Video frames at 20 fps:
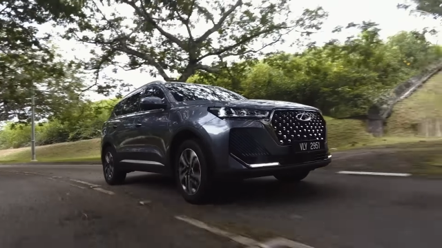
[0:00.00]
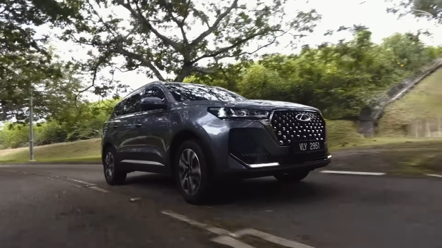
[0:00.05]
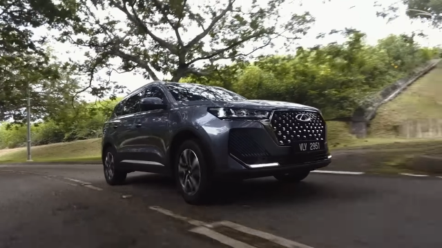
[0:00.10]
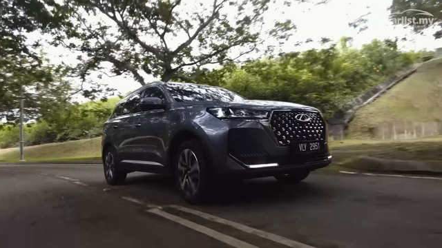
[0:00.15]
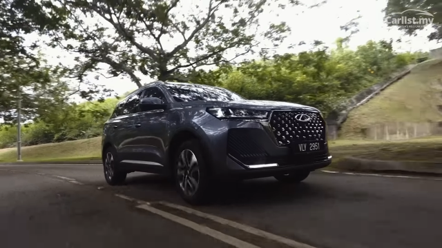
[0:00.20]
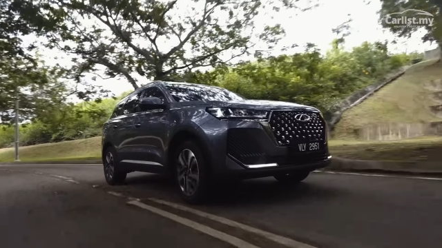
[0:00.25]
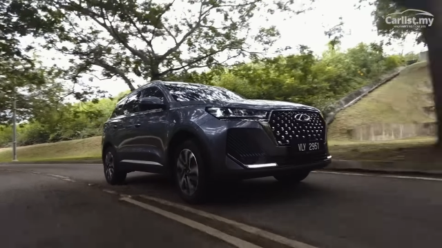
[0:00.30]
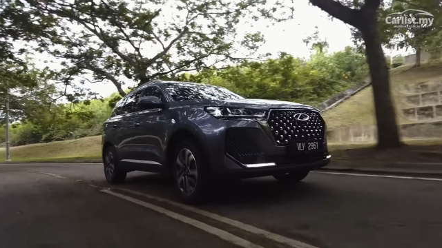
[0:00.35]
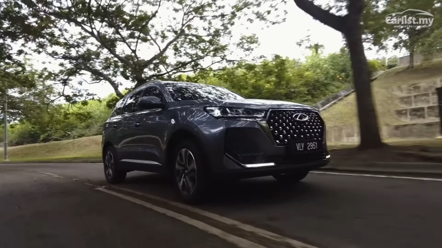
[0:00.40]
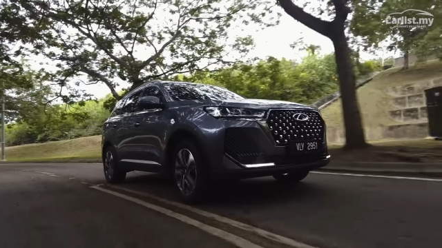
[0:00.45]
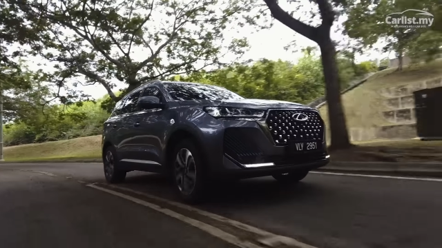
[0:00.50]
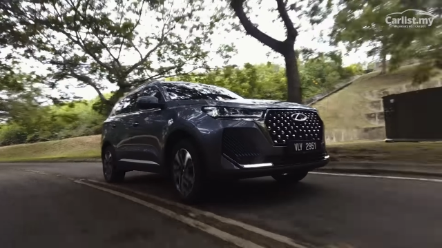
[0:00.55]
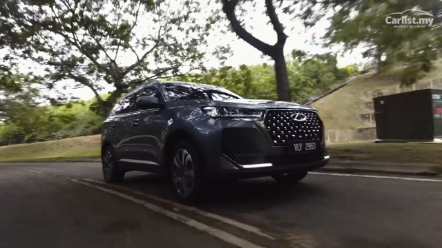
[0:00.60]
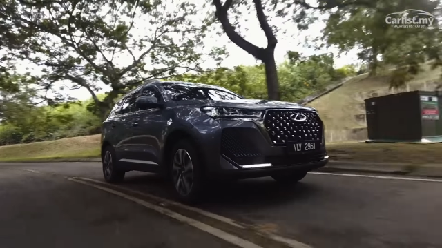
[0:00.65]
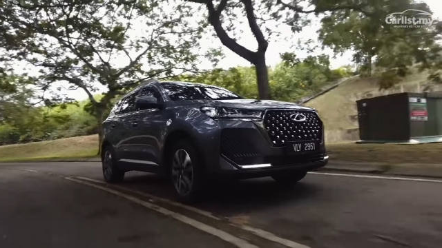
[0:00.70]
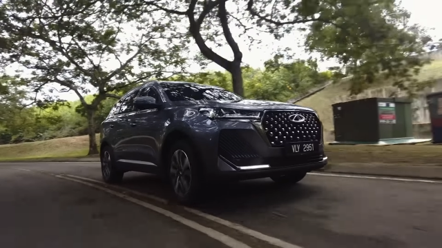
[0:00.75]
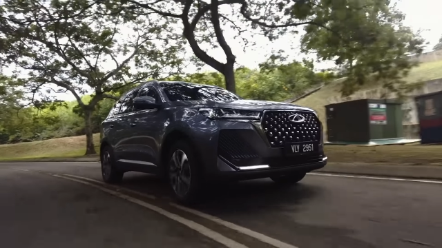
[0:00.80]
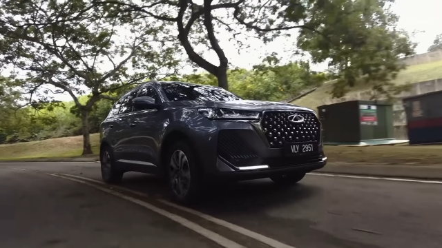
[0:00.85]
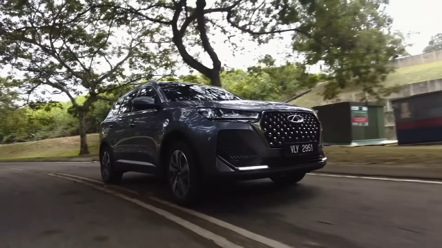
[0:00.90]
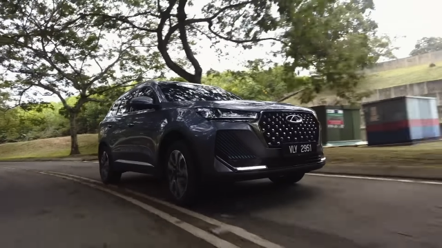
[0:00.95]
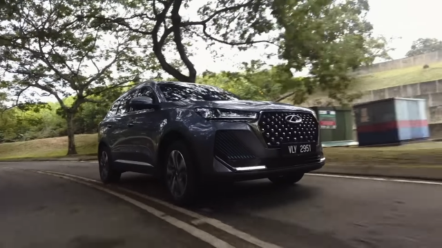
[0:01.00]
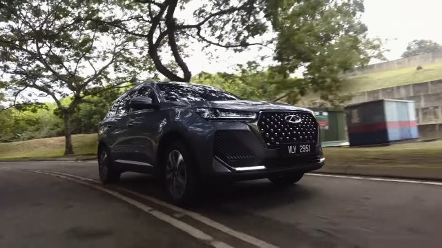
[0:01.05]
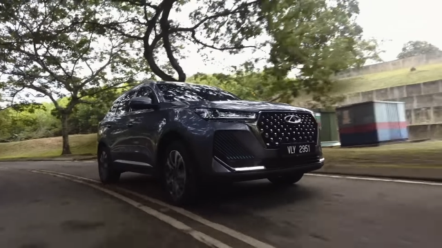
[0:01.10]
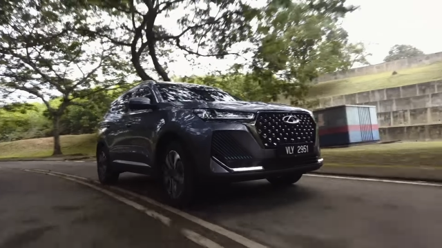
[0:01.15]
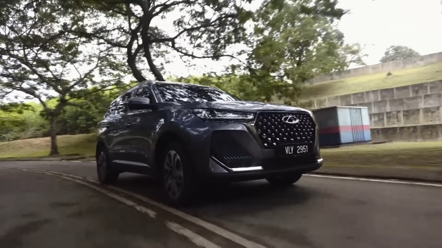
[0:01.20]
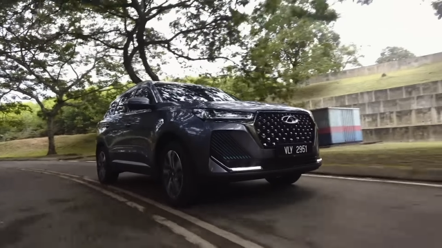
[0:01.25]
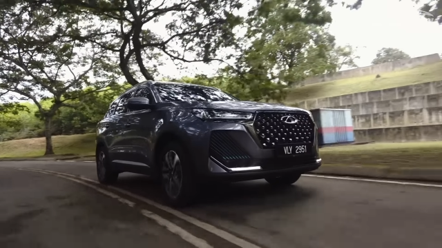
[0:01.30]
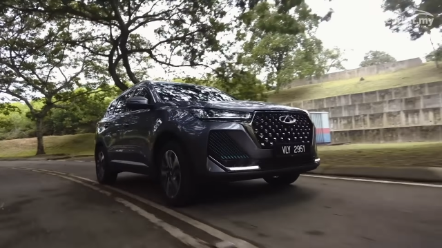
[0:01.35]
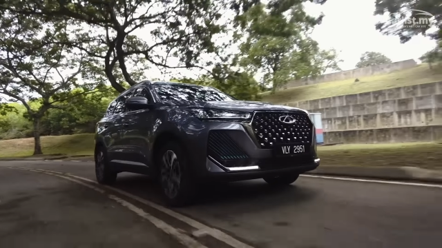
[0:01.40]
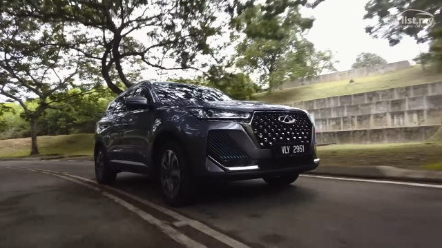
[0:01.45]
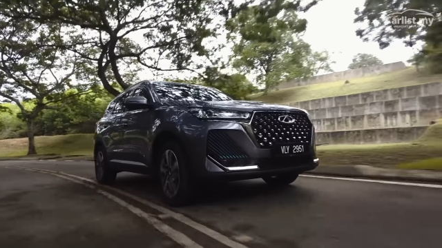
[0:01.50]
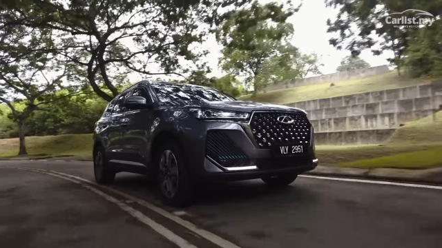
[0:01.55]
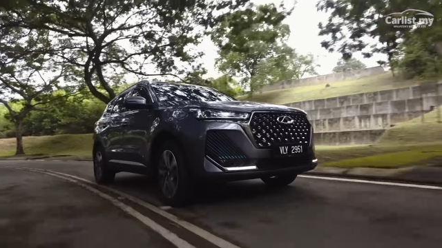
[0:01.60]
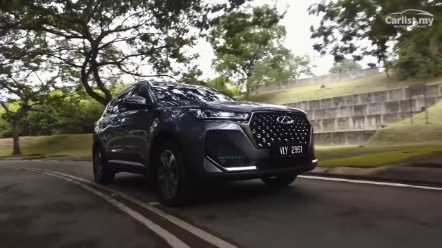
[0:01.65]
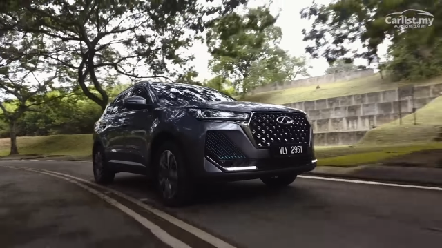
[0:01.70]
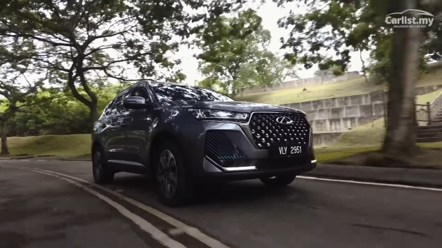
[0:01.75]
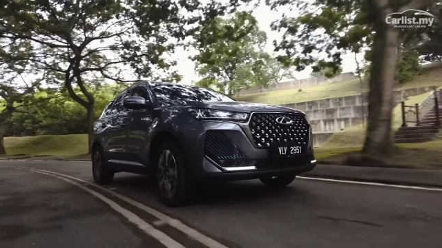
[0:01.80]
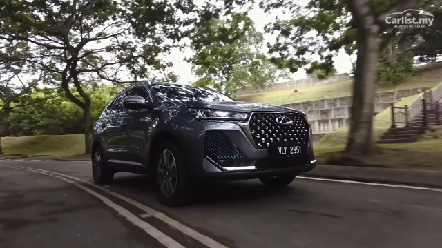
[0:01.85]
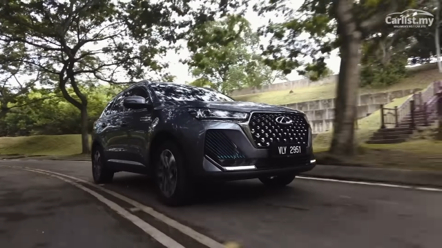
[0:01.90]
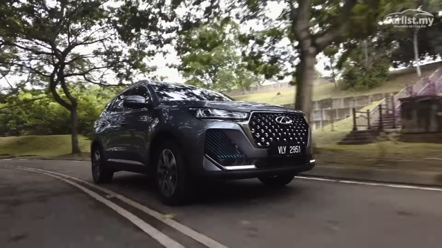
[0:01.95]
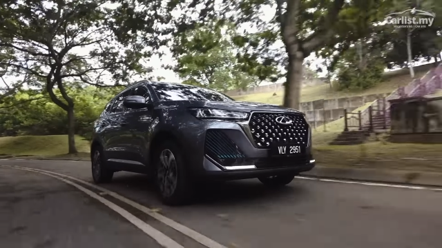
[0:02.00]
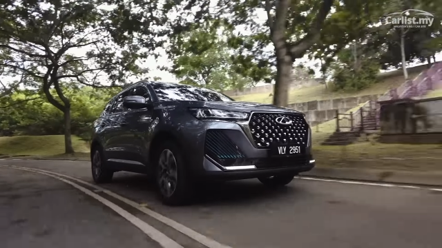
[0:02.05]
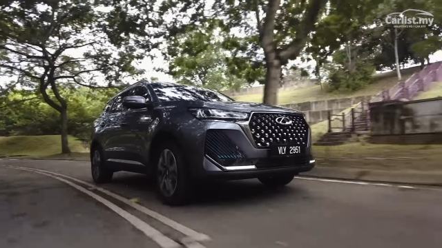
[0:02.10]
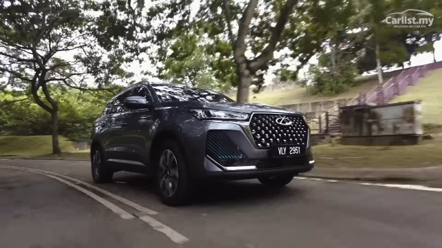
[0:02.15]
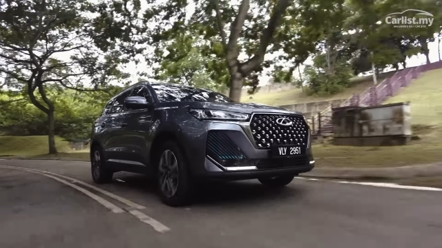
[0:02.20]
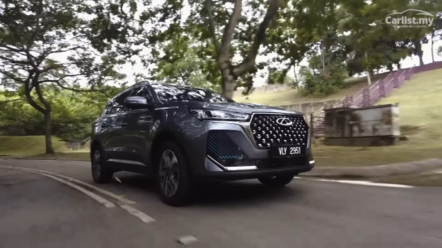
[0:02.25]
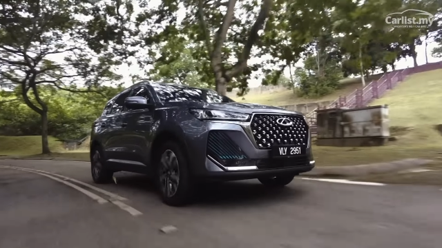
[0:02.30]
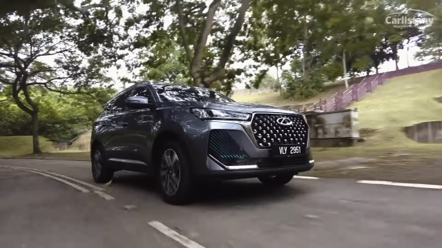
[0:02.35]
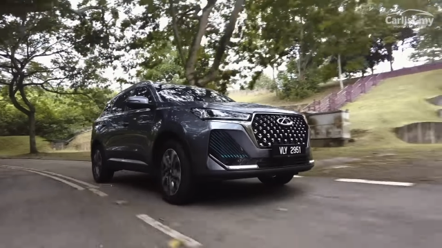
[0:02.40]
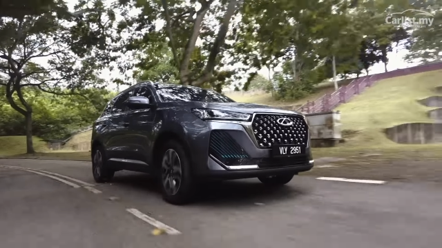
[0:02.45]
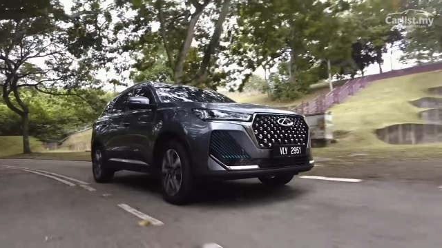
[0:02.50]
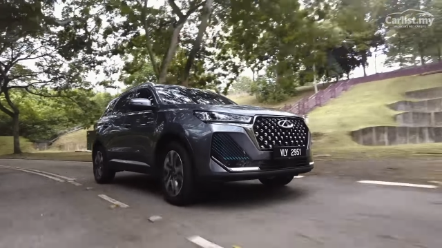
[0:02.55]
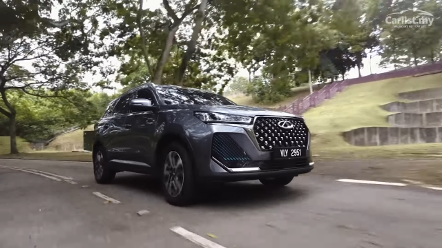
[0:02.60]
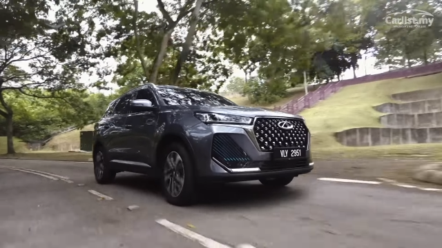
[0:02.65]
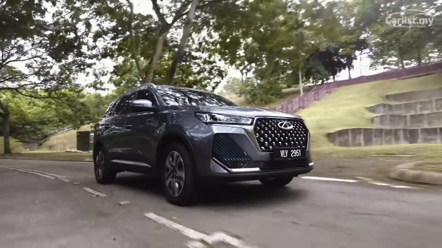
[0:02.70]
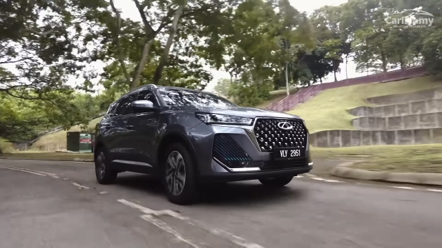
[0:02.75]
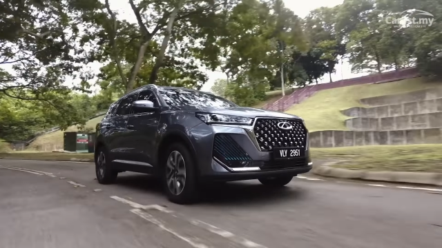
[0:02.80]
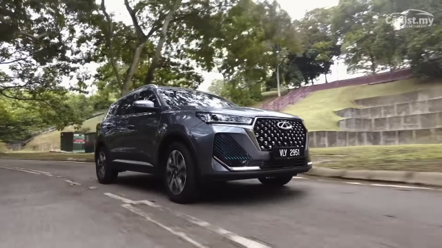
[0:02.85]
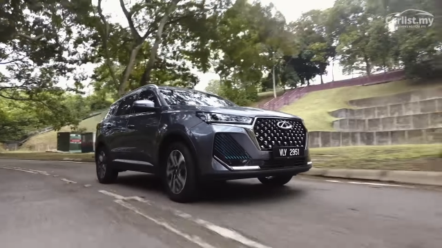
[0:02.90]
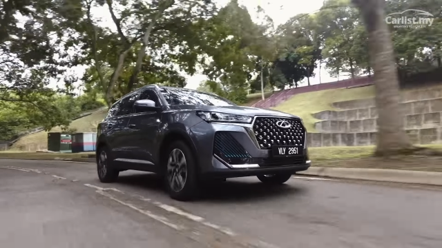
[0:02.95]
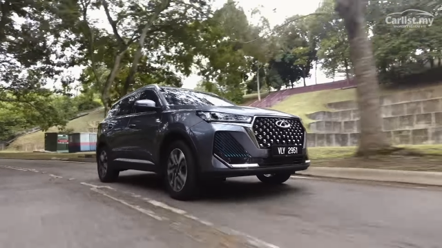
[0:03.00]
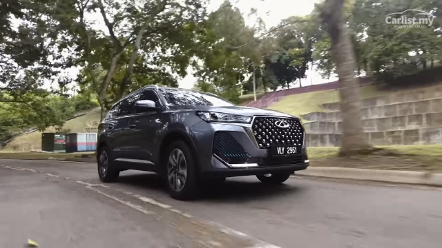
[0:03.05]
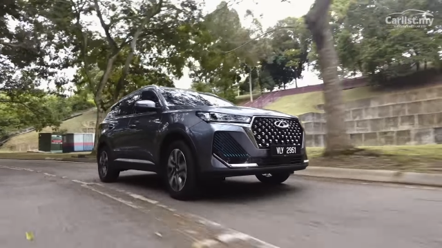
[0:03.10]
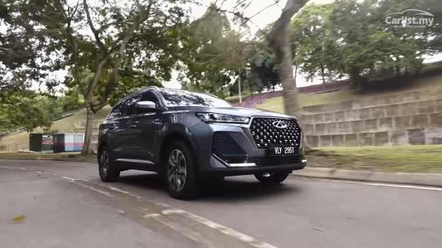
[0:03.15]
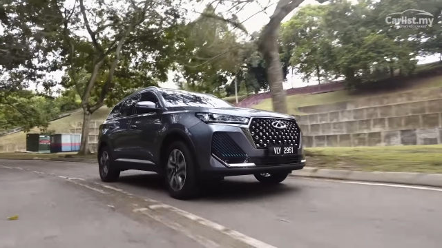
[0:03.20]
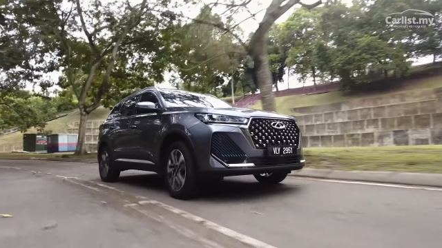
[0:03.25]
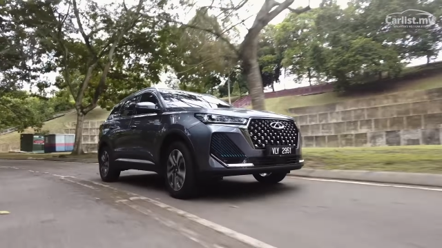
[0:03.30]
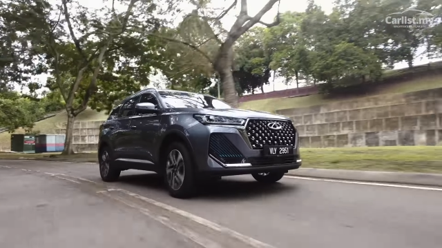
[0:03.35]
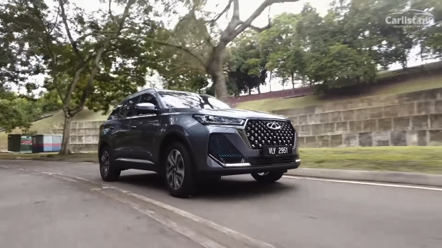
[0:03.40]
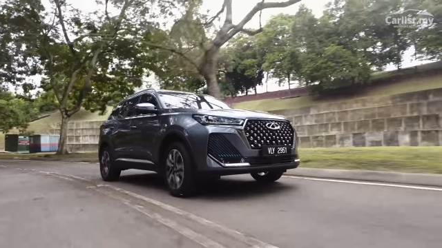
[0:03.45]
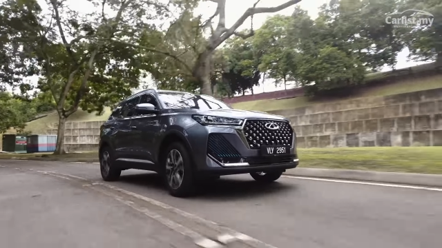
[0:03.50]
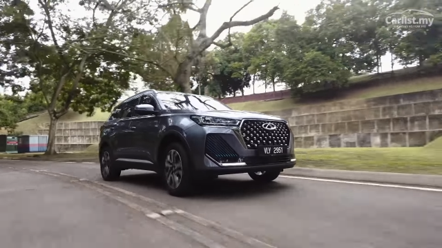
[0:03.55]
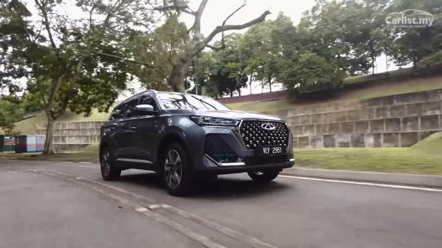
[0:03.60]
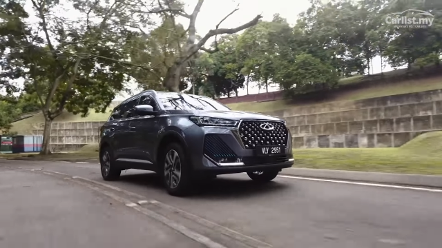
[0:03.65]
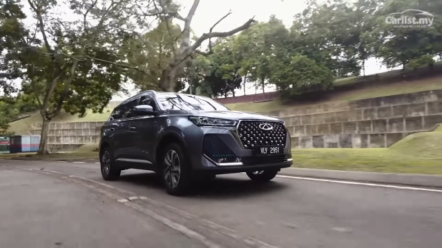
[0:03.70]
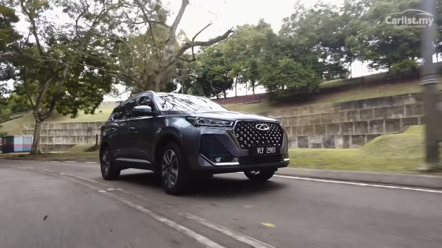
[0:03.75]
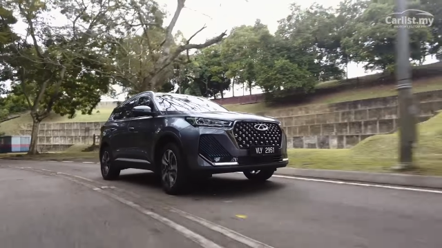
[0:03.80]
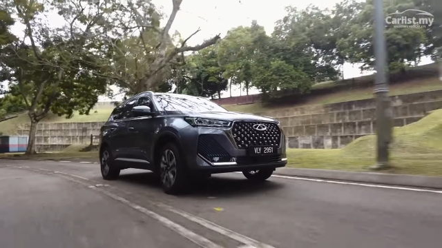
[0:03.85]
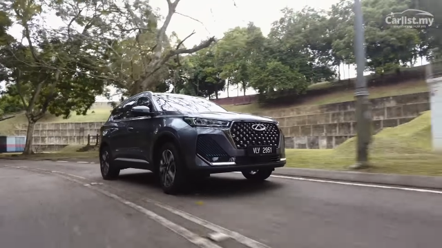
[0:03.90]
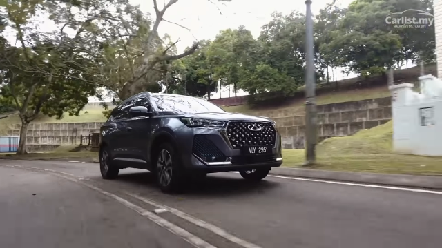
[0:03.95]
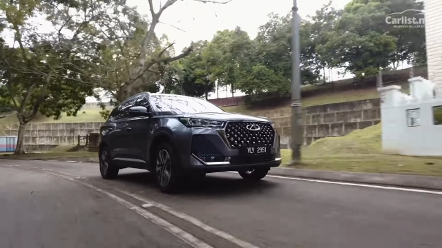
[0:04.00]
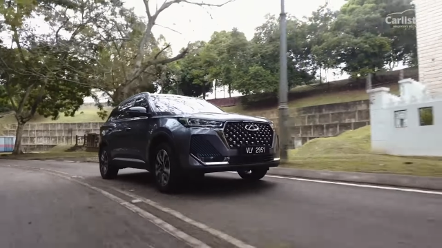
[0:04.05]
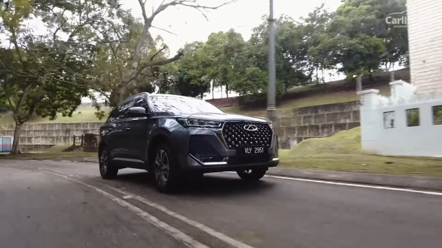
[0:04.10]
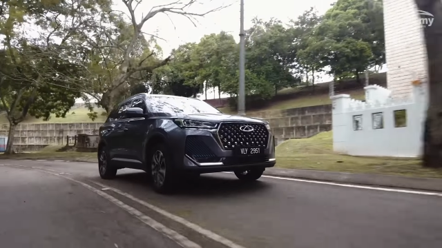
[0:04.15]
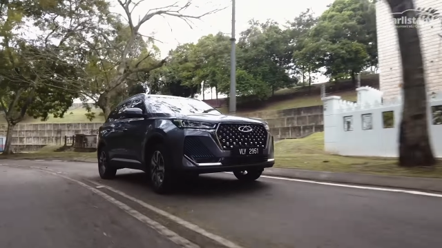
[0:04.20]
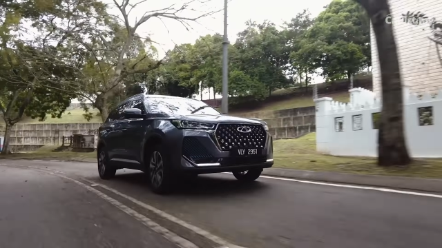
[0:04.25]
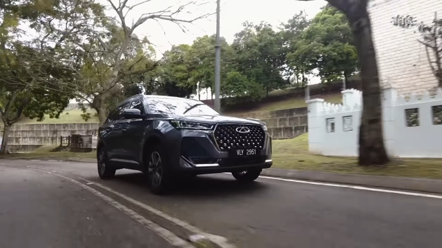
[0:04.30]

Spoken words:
No face is visible, so there are no lips to read.